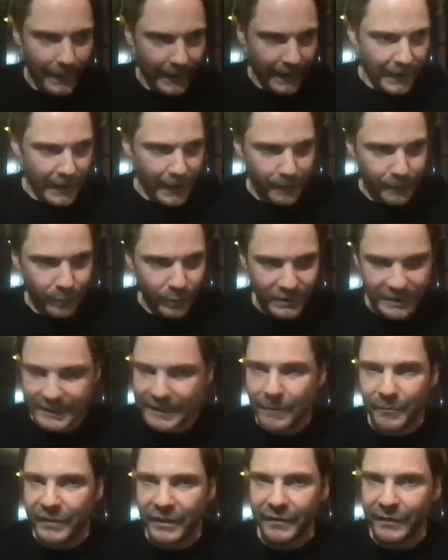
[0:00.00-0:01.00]
was
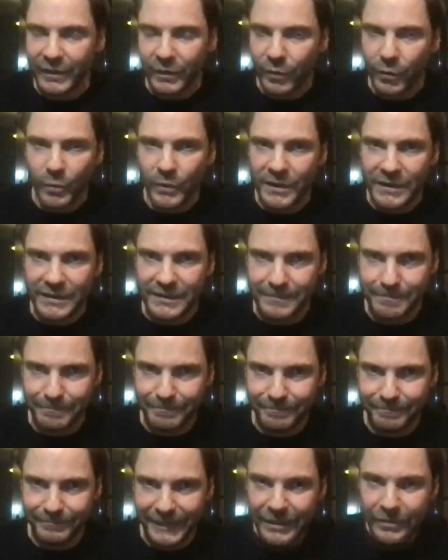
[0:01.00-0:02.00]
something that always
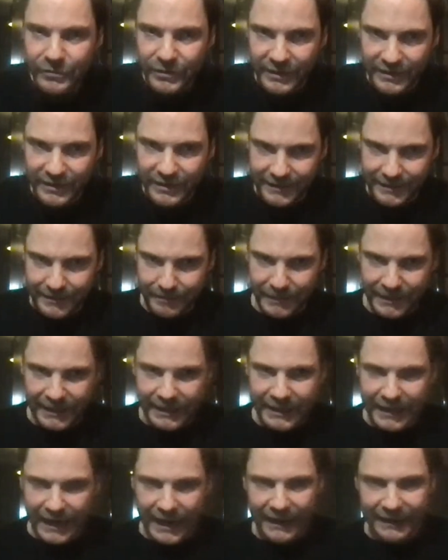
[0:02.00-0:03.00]
interested
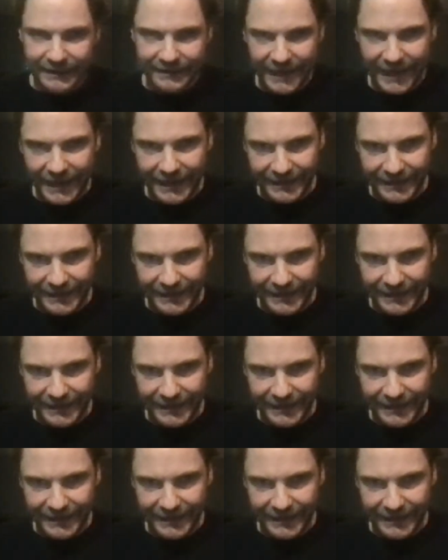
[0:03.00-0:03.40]
me and